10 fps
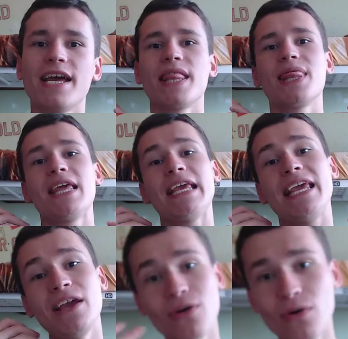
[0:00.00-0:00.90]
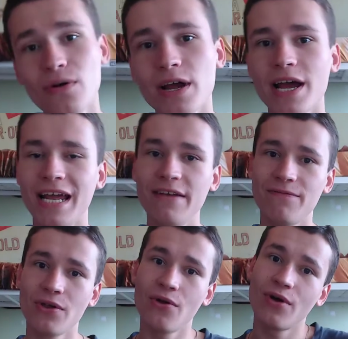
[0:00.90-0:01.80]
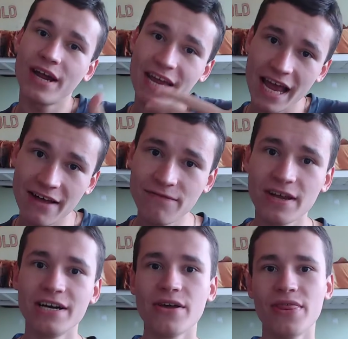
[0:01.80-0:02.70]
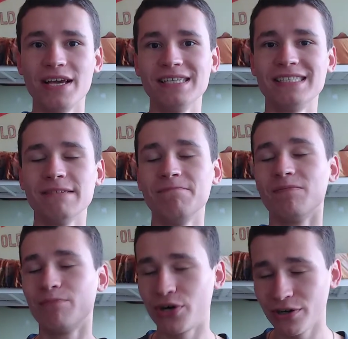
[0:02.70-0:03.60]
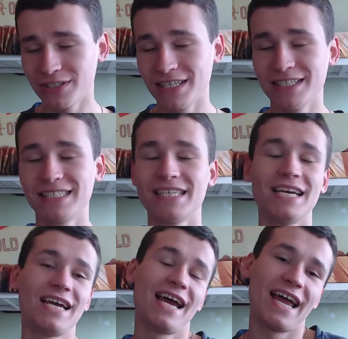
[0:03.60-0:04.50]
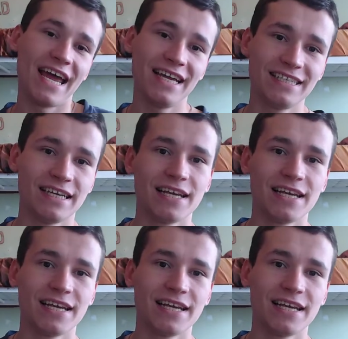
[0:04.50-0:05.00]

If you have this process hat,